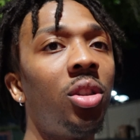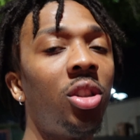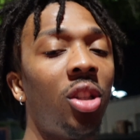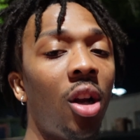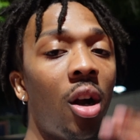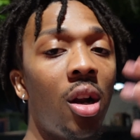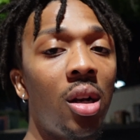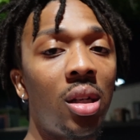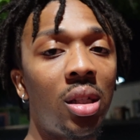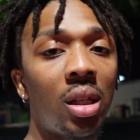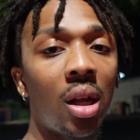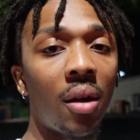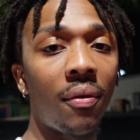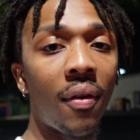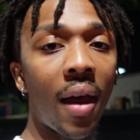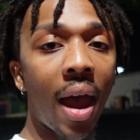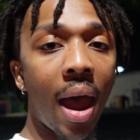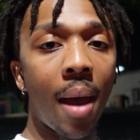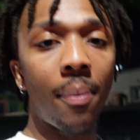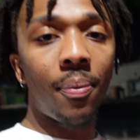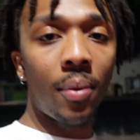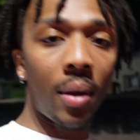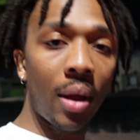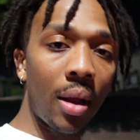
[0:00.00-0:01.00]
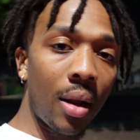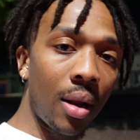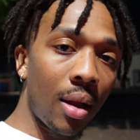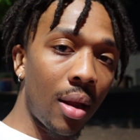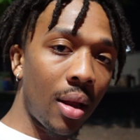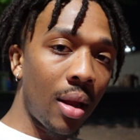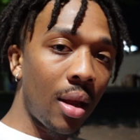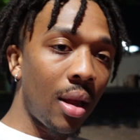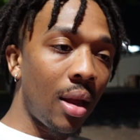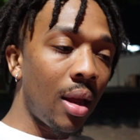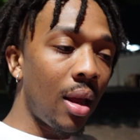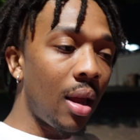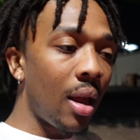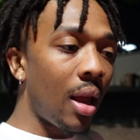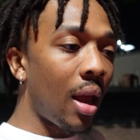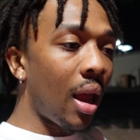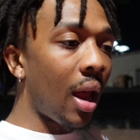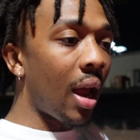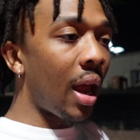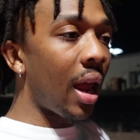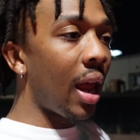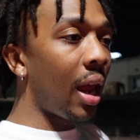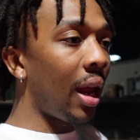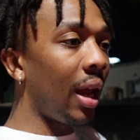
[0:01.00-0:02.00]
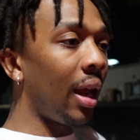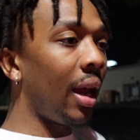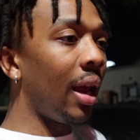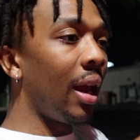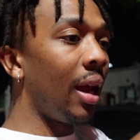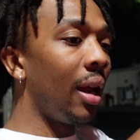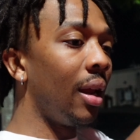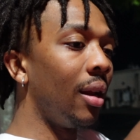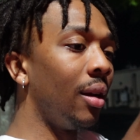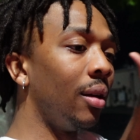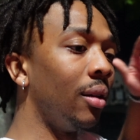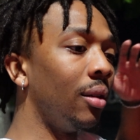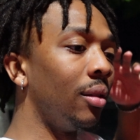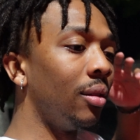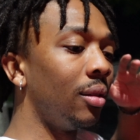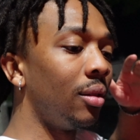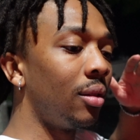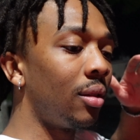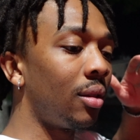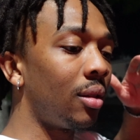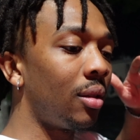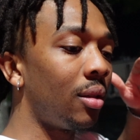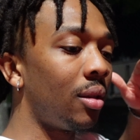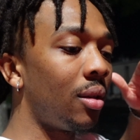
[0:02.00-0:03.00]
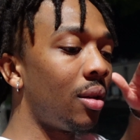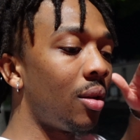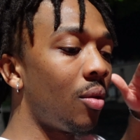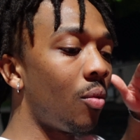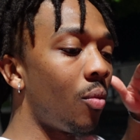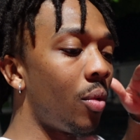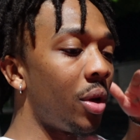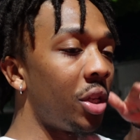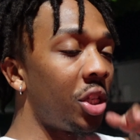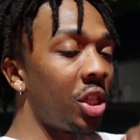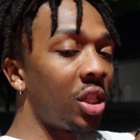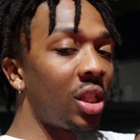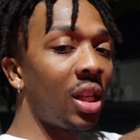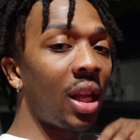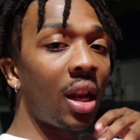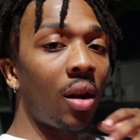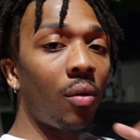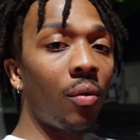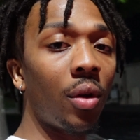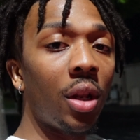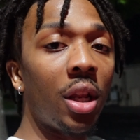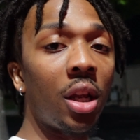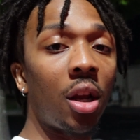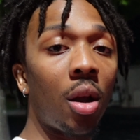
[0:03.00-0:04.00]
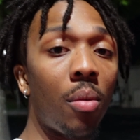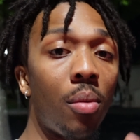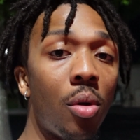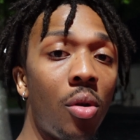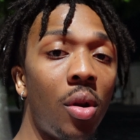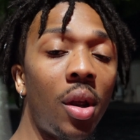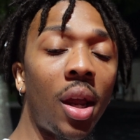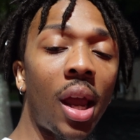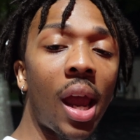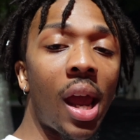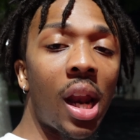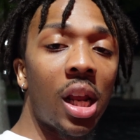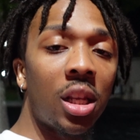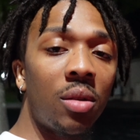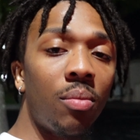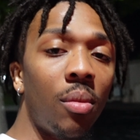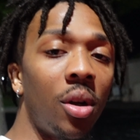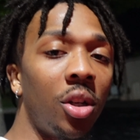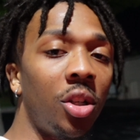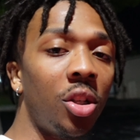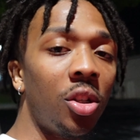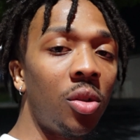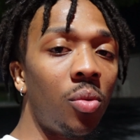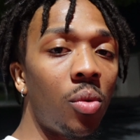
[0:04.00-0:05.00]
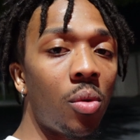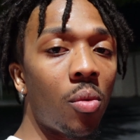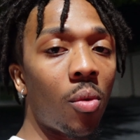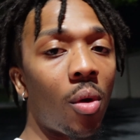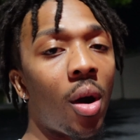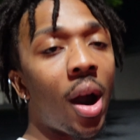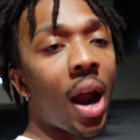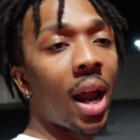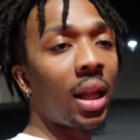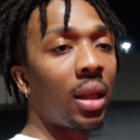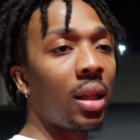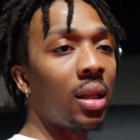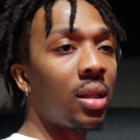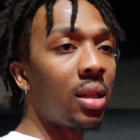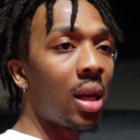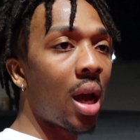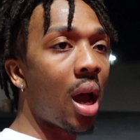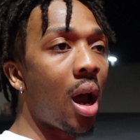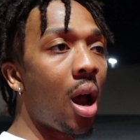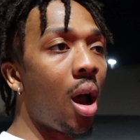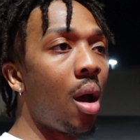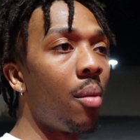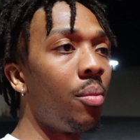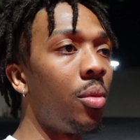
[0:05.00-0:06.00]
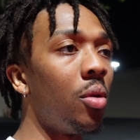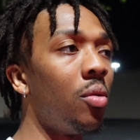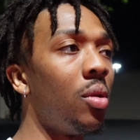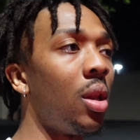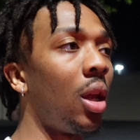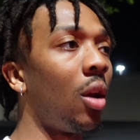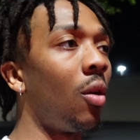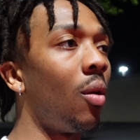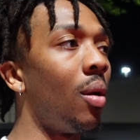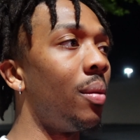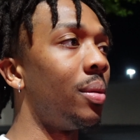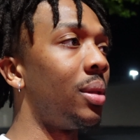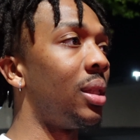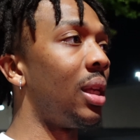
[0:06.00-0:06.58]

certain stuff happened and we just didn't really communicate as much as we were at the time. You dig what I'm